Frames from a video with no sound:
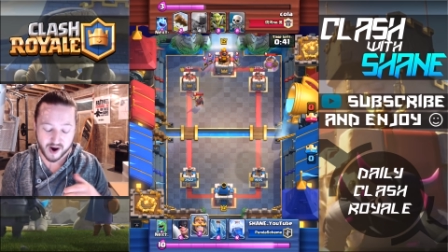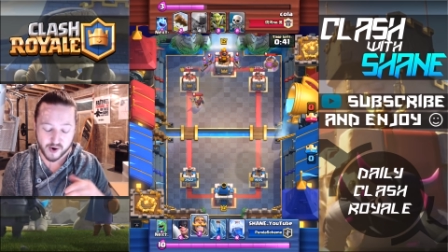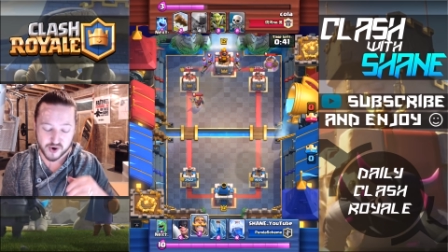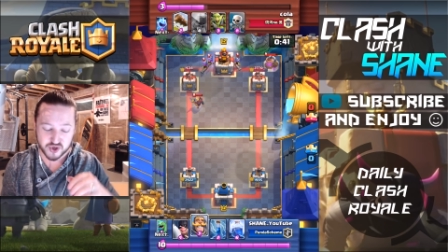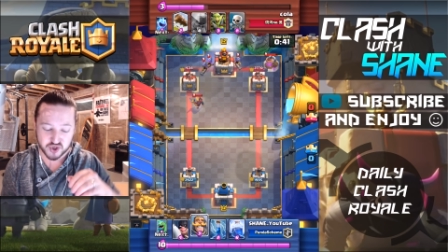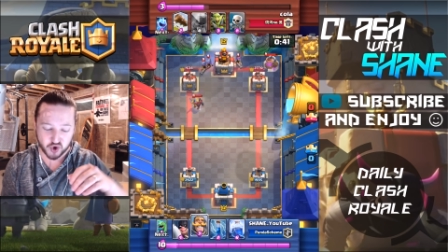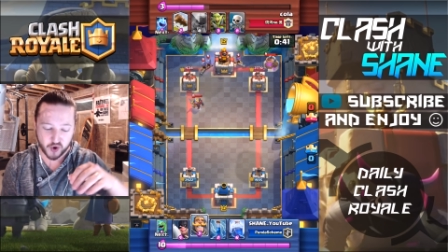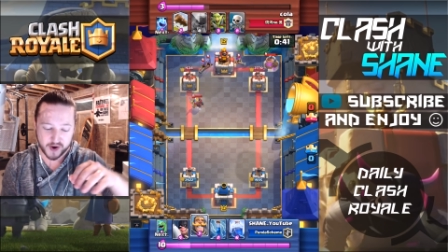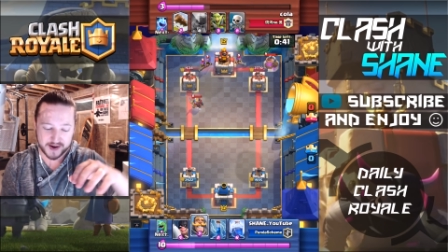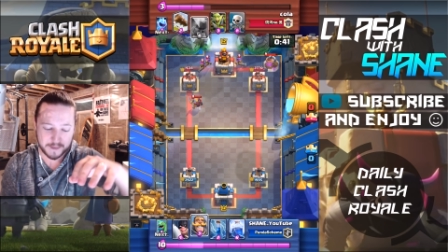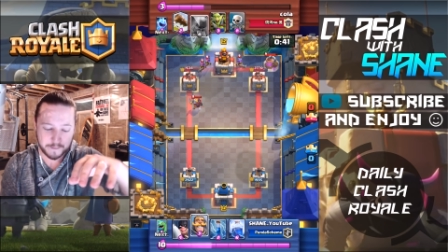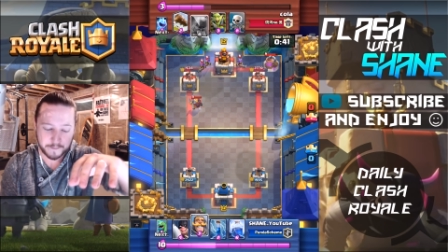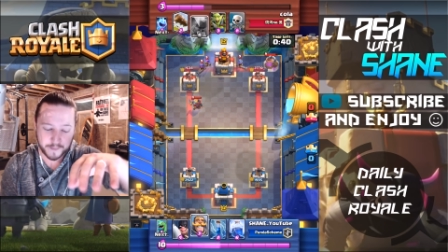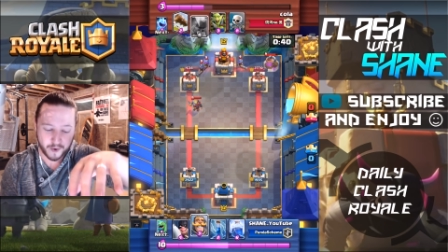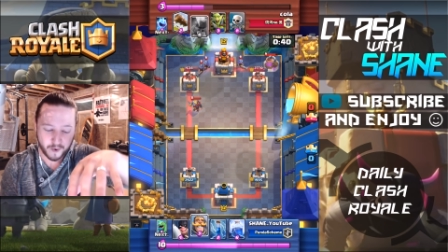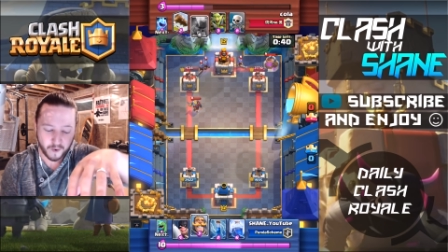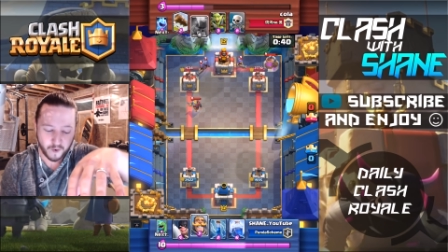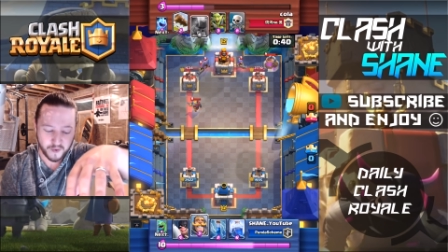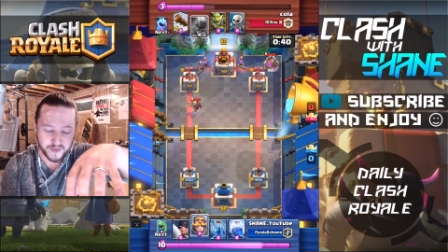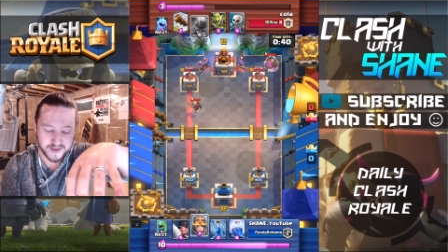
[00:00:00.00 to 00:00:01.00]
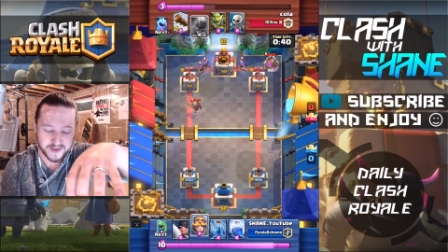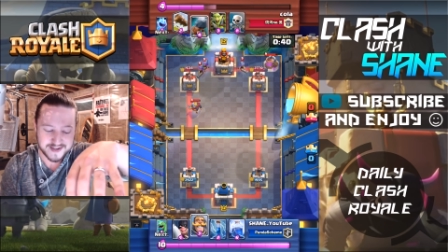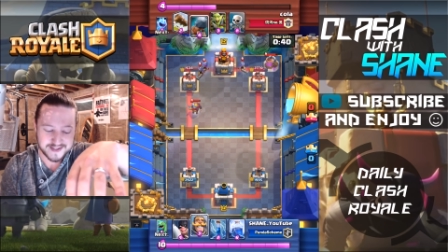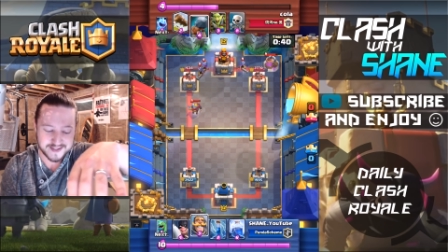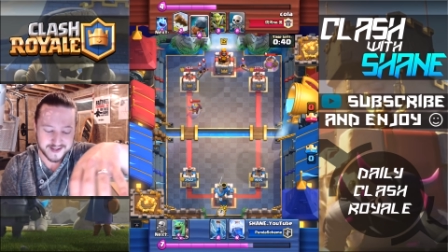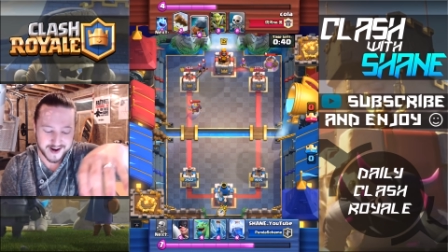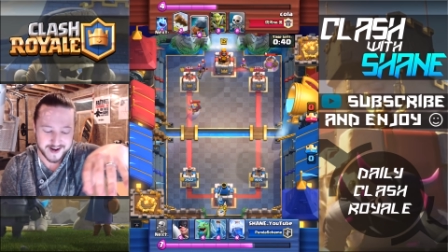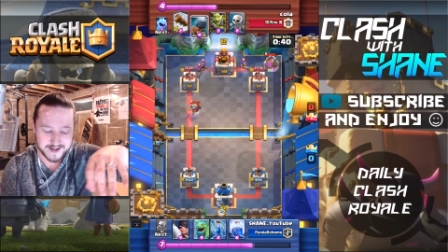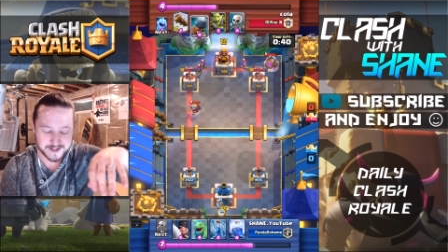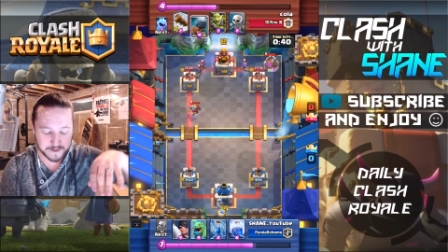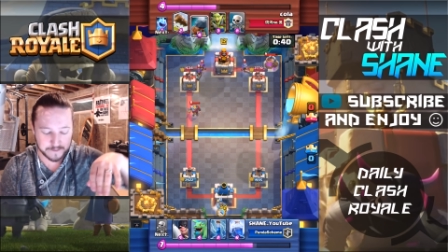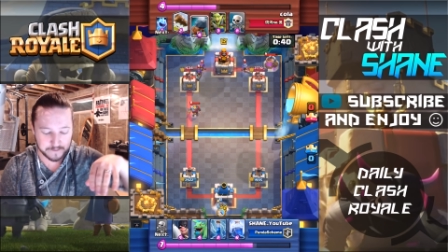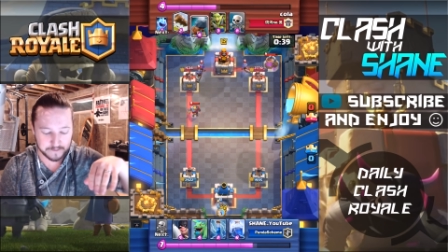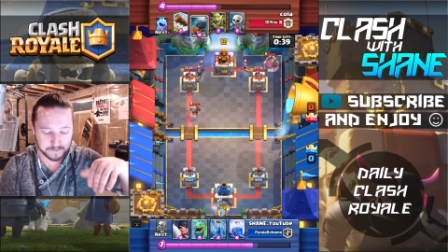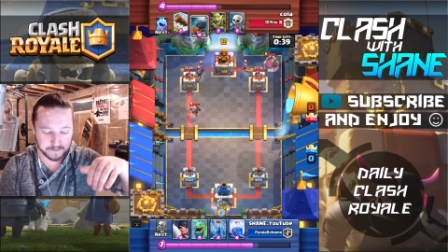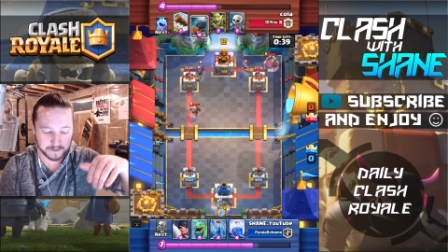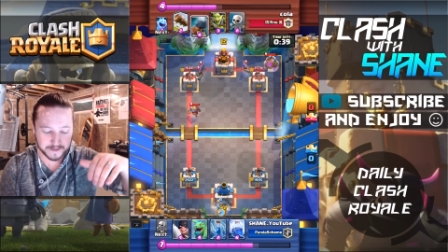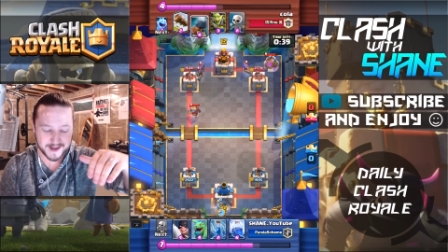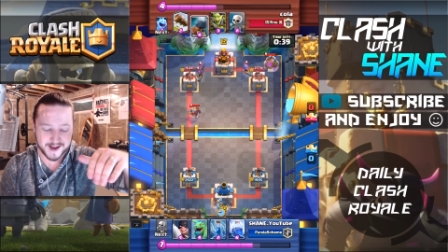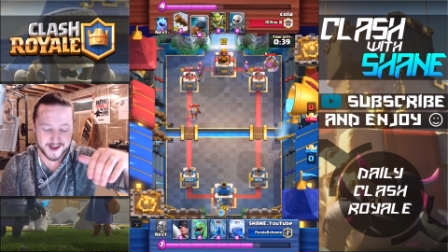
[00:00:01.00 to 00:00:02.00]
I was trying to pull the Knight
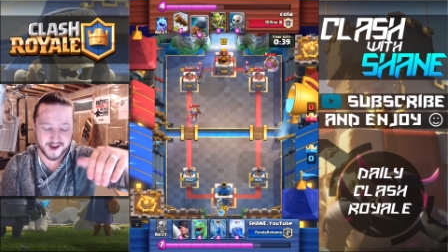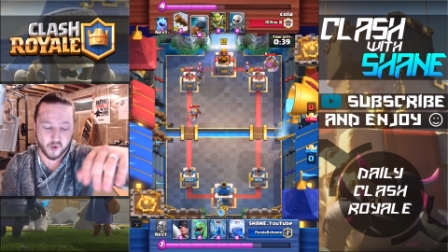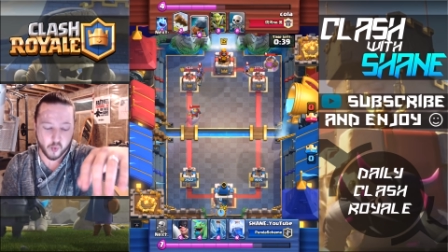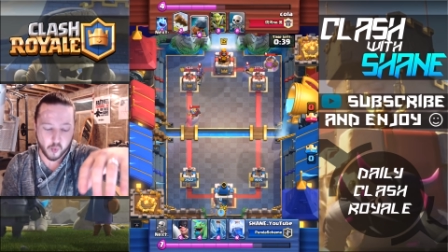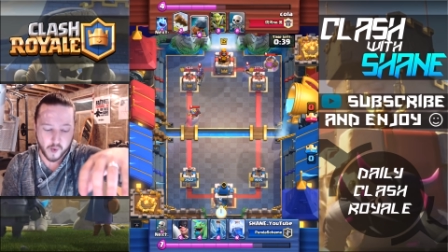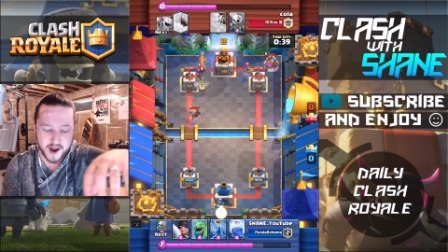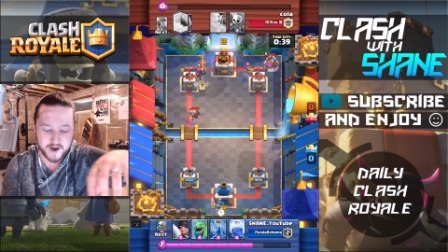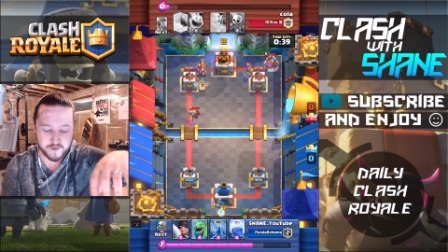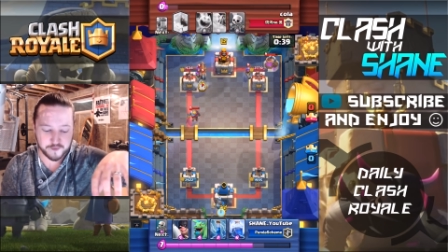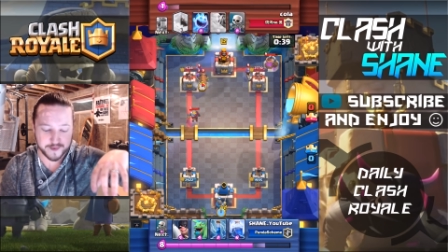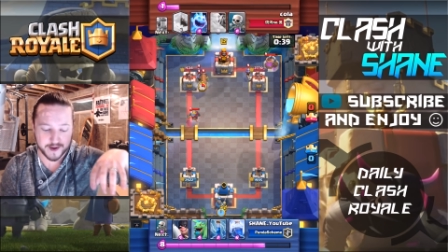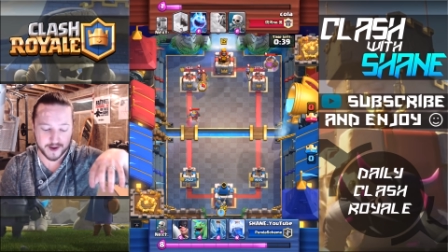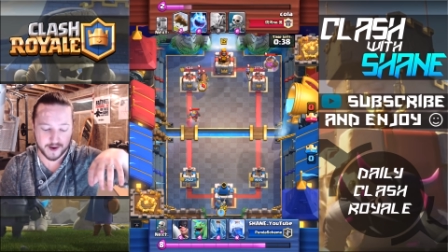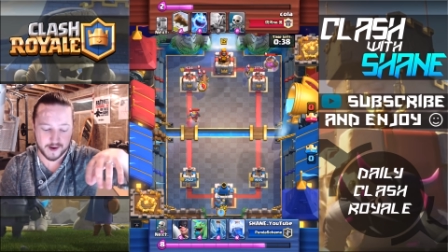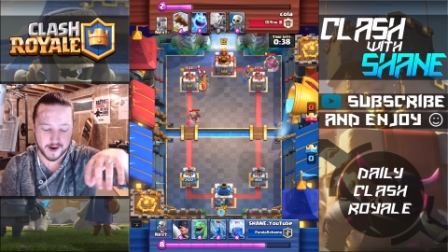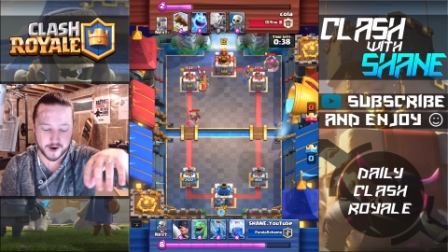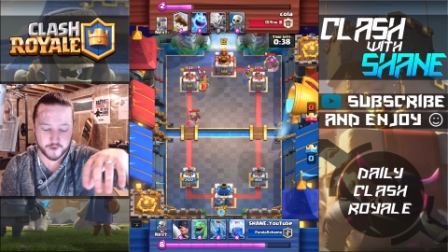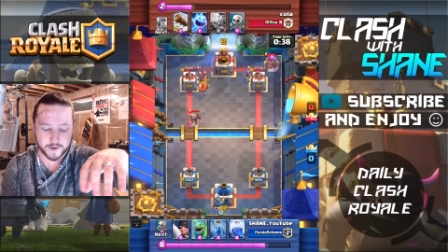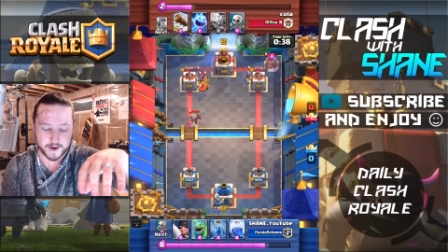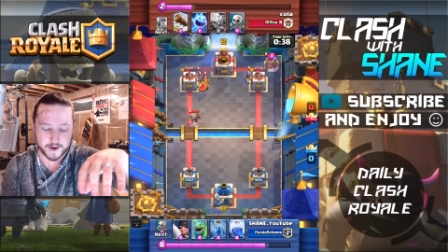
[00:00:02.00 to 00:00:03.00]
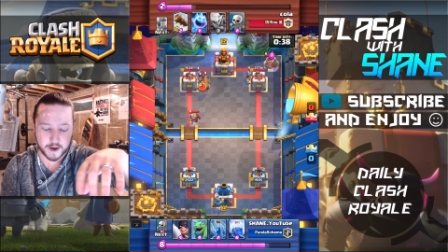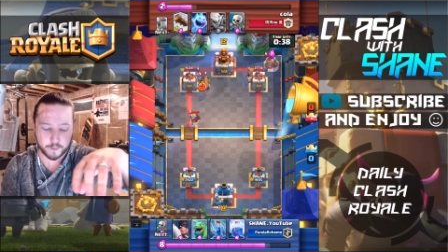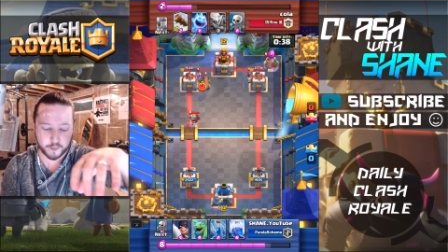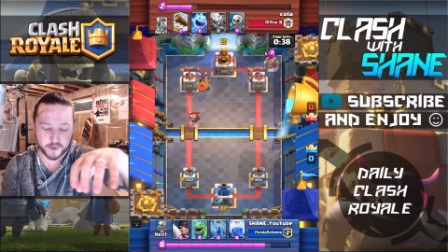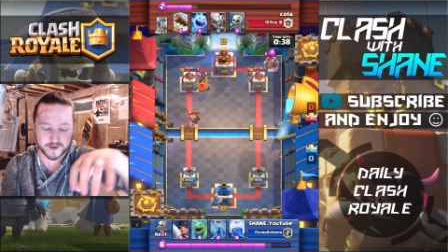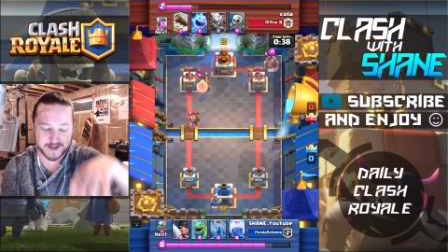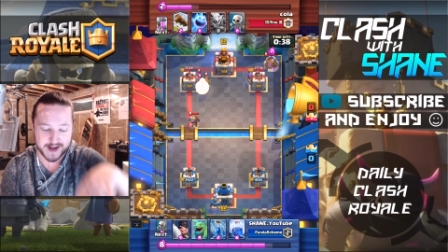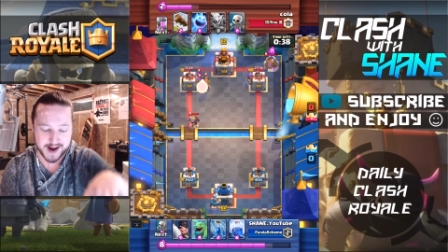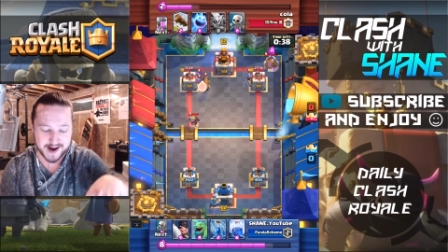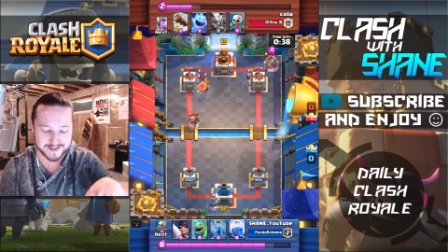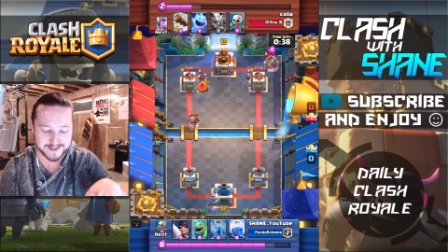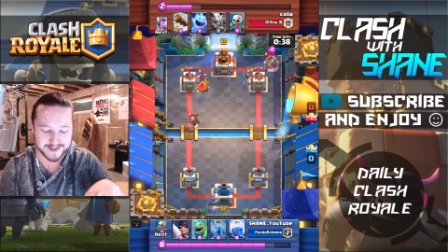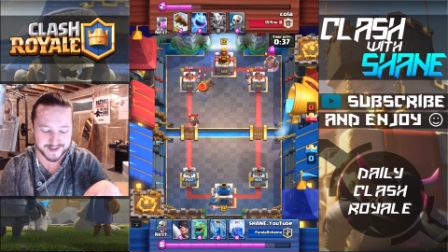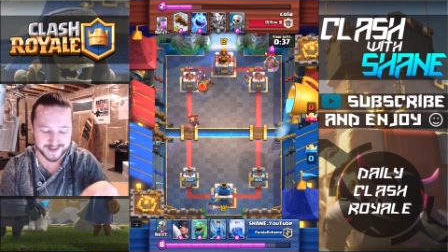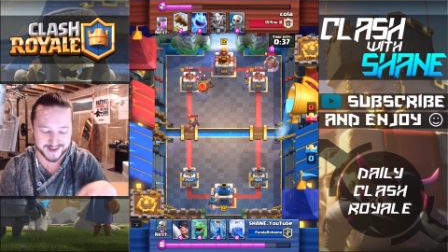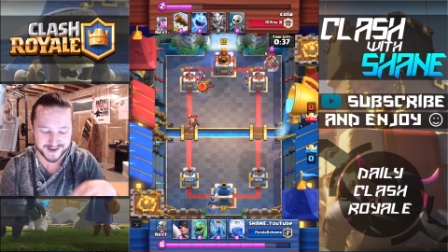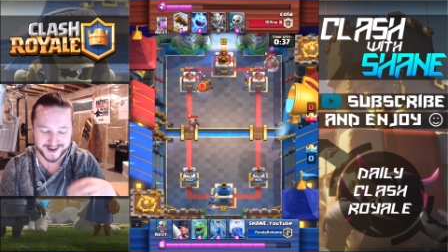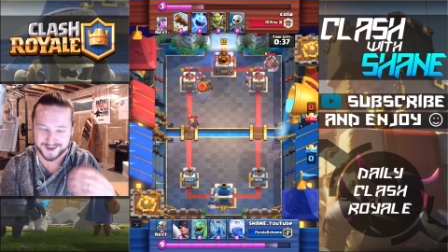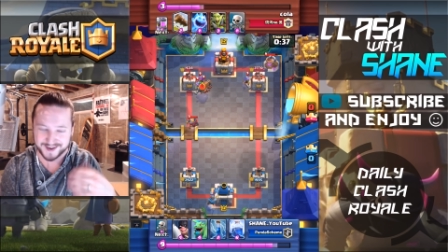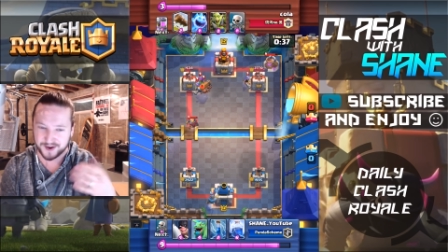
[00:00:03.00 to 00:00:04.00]
away from the Hog Rider and protect it,